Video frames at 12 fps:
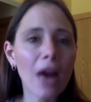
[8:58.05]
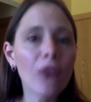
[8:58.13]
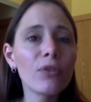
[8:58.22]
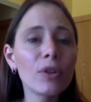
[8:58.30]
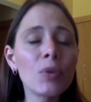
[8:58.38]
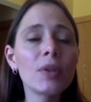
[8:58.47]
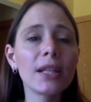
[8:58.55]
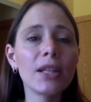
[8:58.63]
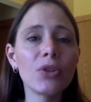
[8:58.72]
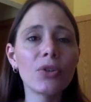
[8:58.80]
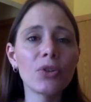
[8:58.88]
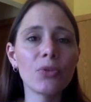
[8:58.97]
fluently
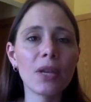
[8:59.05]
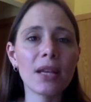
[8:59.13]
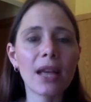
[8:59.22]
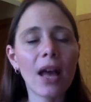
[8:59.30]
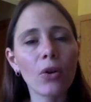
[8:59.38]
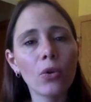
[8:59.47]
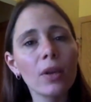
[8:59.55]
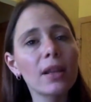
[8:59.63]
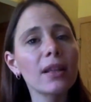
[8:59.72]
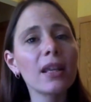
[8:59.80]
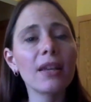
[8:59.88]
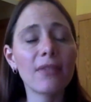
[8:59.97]
you can read it, how
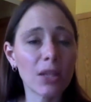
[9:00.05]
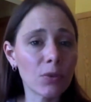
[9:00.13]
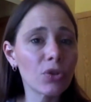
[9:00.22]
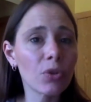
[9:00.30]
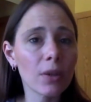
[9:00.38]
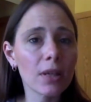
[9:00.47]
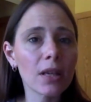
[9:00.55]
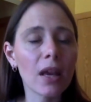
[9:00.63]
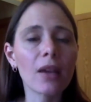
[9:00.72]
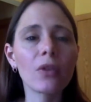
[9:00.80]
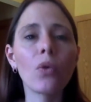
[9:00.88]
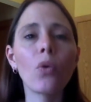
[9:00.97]
quickly, if that's what you're working
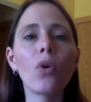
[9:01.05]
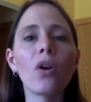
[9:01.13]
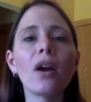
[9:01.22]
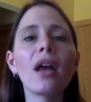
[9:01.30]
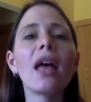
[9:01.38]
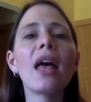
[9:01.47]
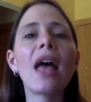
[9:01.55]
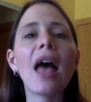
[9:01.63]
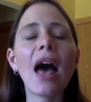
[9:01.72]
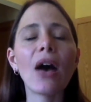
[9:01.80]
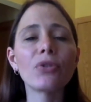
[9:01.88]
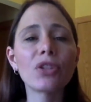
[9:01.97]
on, or
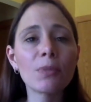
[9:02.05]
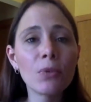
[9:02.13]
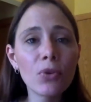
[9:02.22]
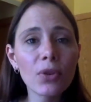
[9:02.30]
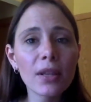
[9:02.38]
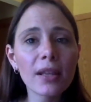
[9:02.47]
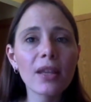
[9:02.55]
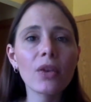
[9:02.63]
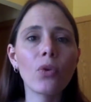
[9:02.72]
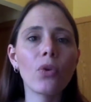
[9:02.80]
how smoothly,